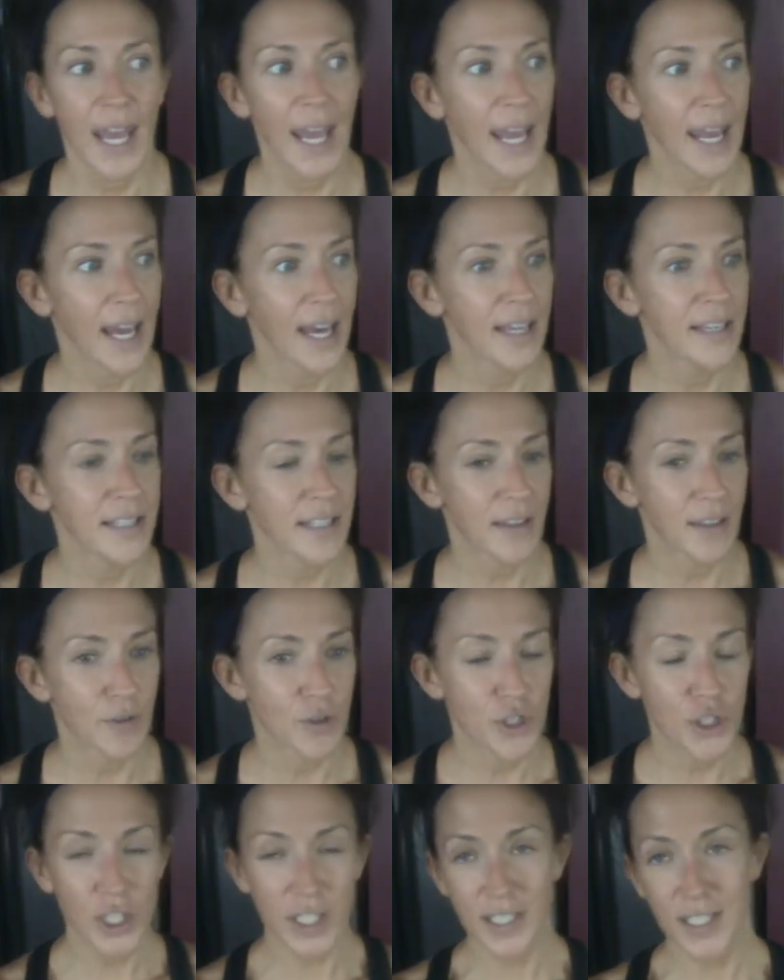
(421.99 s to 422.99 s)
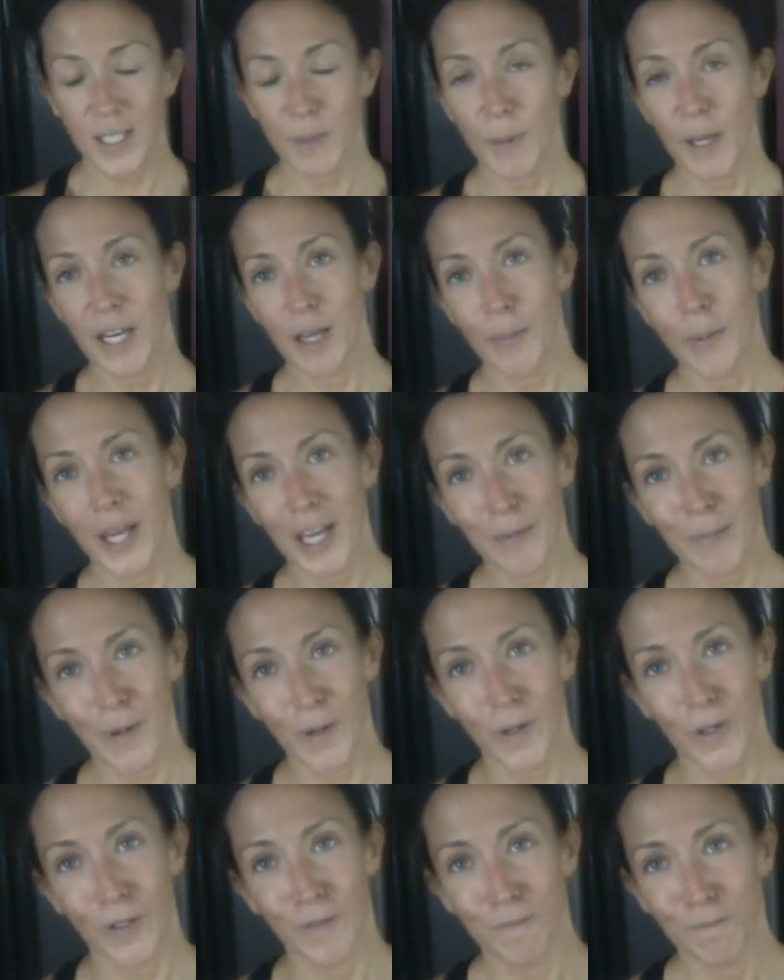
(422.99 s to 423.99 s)
And there's just as many
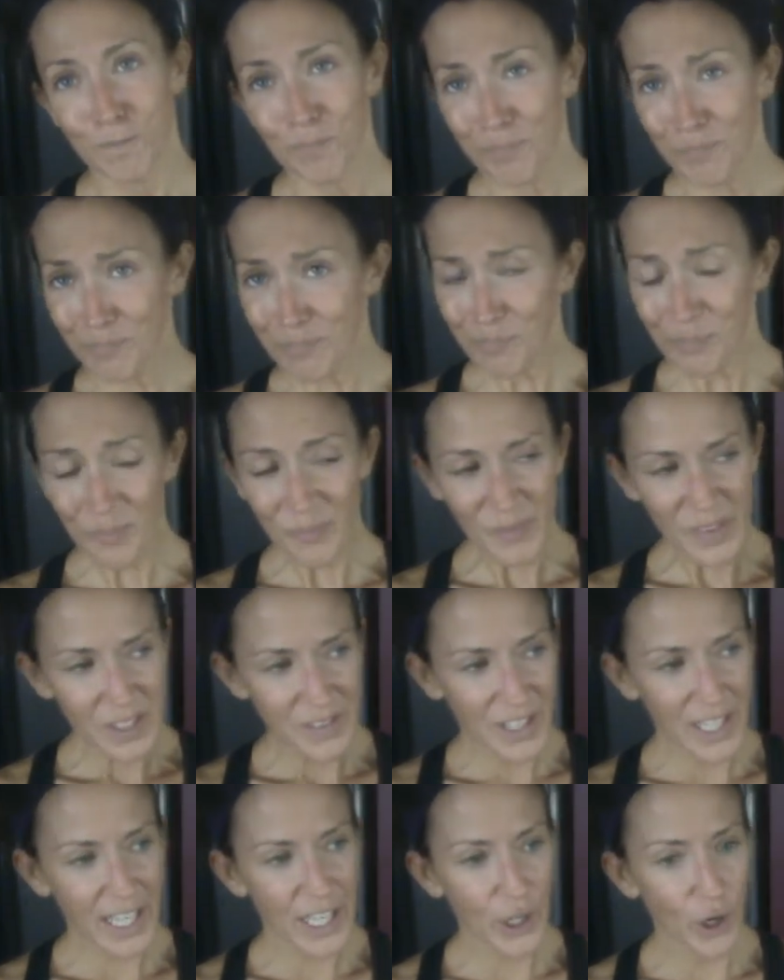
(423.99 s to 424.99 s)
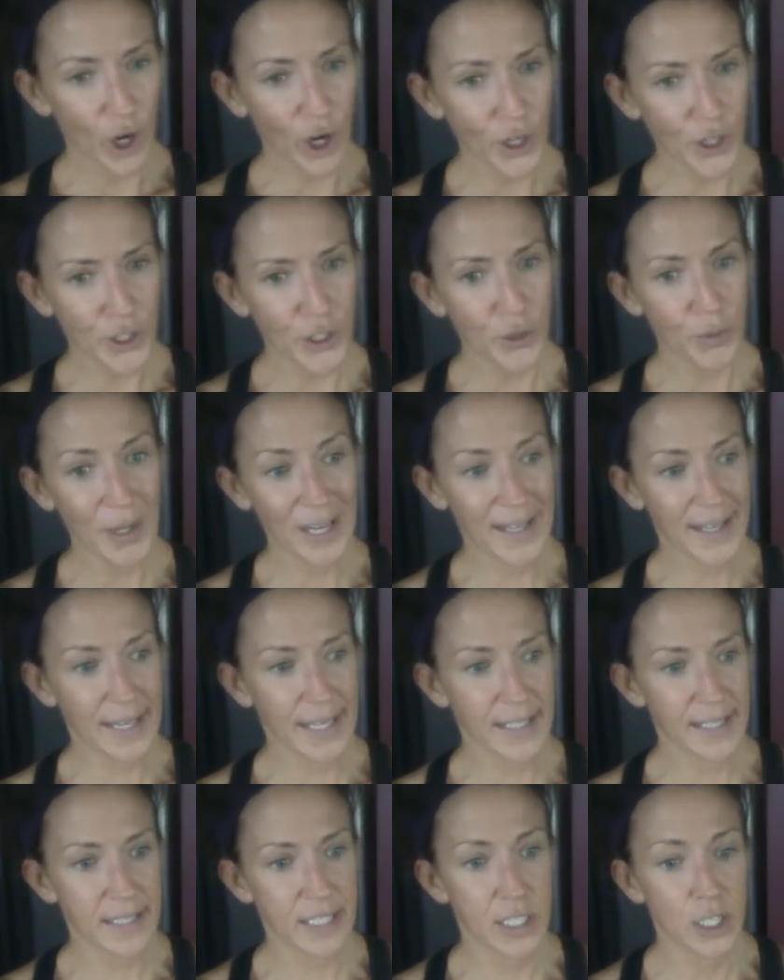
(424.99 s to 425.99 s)
people that can argue
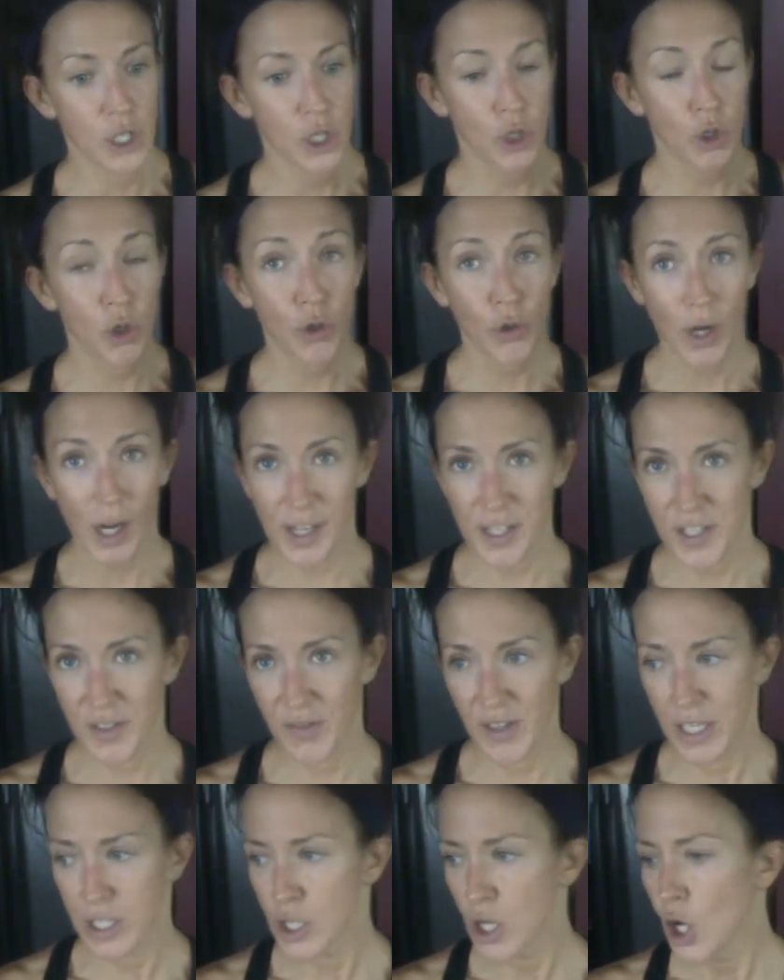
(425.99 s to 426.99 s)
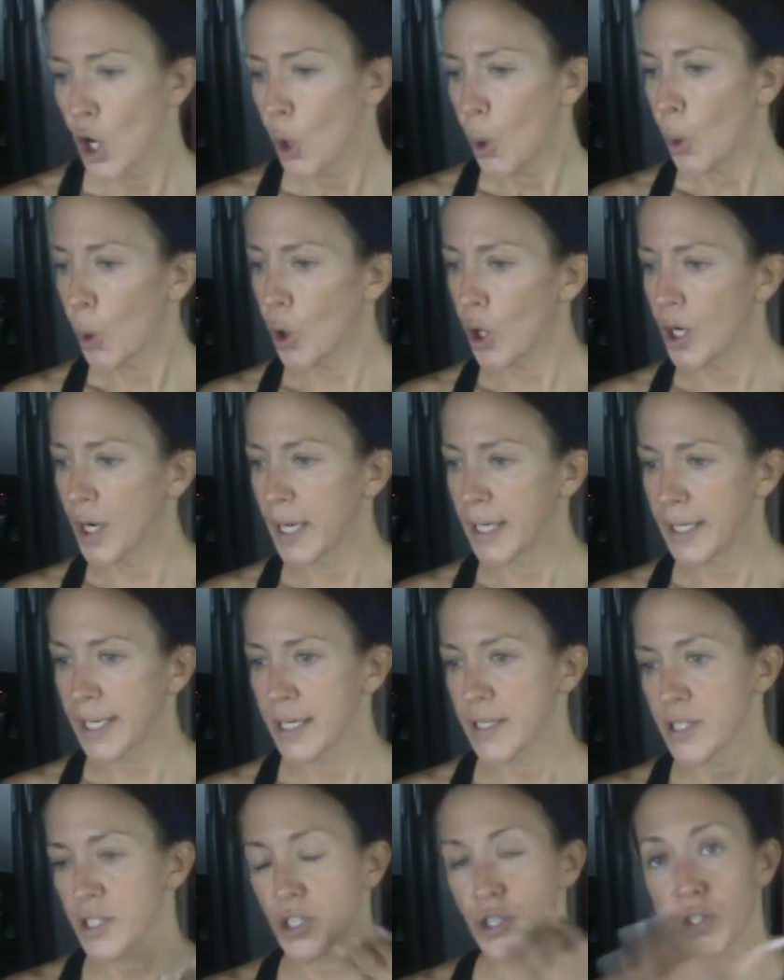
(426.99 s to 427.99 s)
against CrossFit or
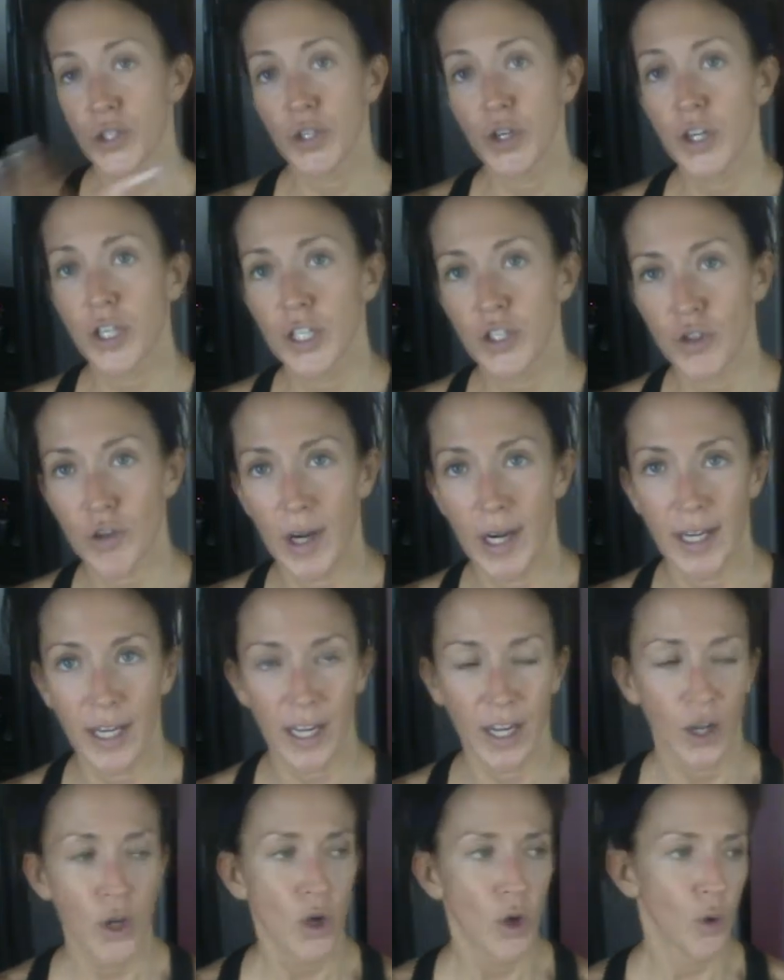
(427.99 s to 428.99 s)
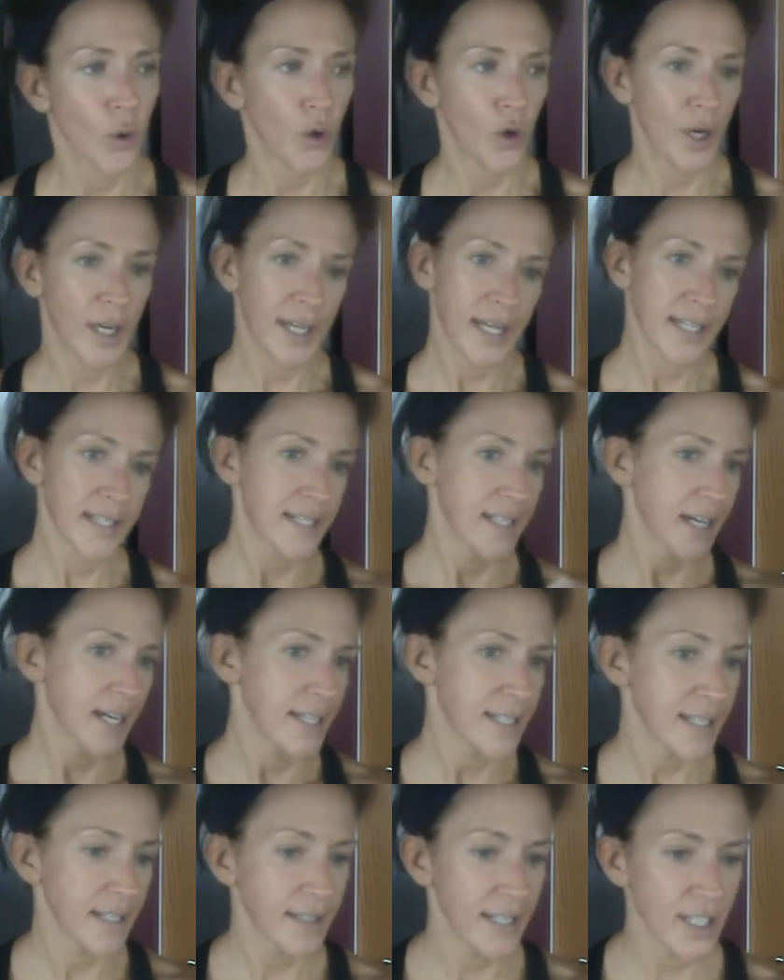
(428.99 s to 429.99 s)
against circuit training or against
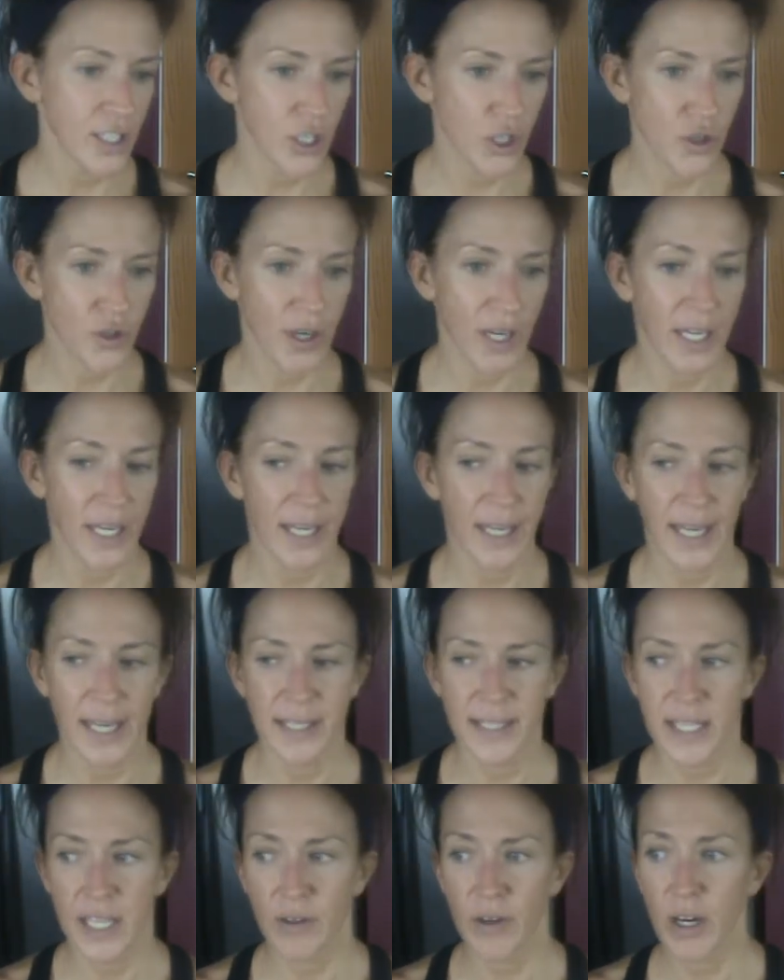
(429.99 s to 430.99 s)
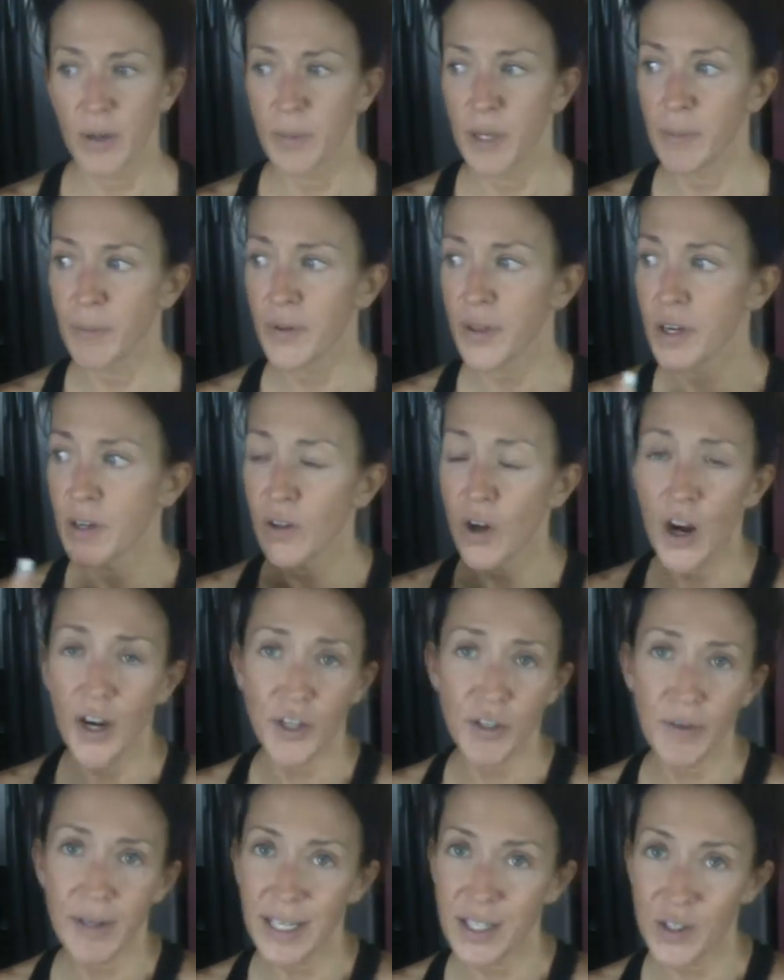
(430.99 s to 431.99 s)
isolation training as there are people that'll
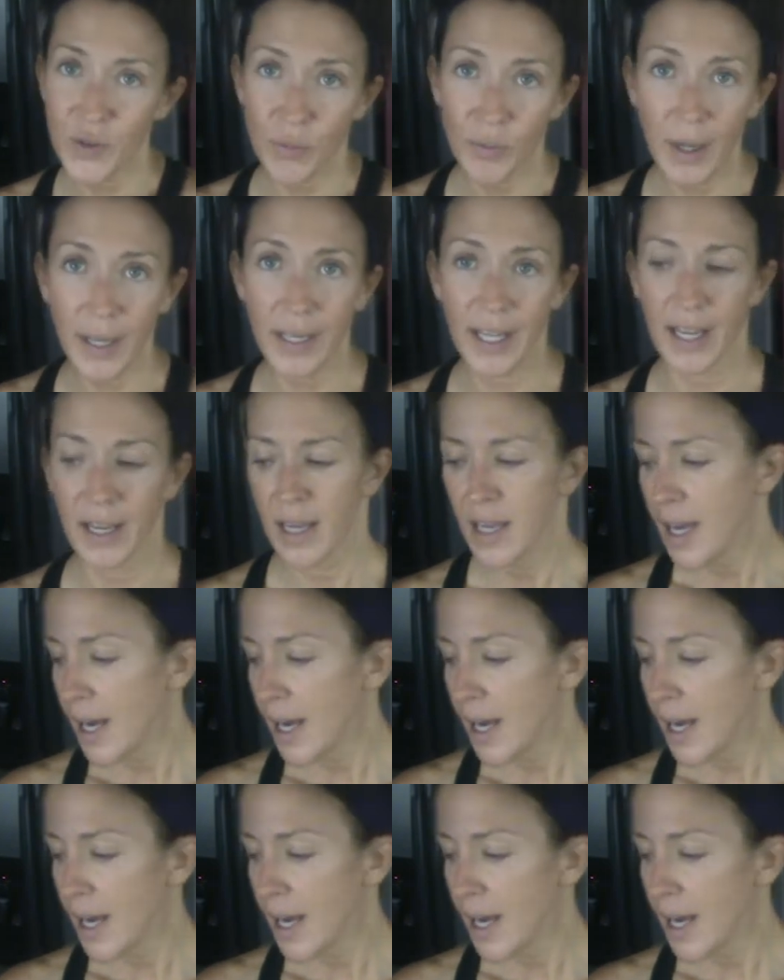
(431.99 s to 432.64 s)
argue against running.